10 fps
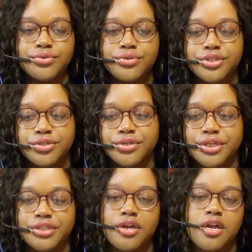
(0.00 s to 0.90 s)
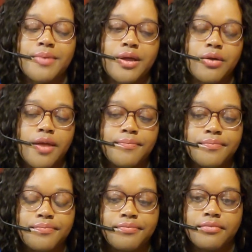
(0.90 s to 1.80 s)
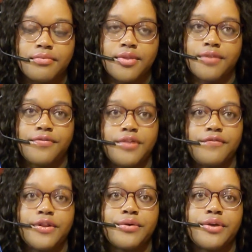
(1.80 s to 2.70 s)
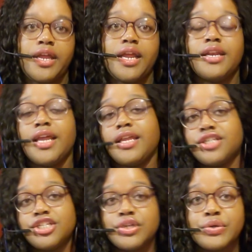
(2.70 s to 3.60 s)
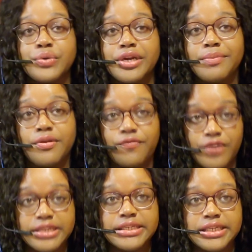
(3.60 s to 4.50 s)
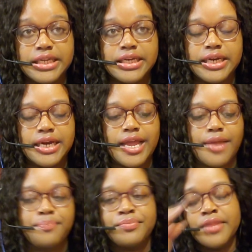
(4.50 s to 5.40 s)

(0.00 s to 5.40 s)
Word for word: story short, they talk about um the the flirting, and they just agree to be friends at the end of the day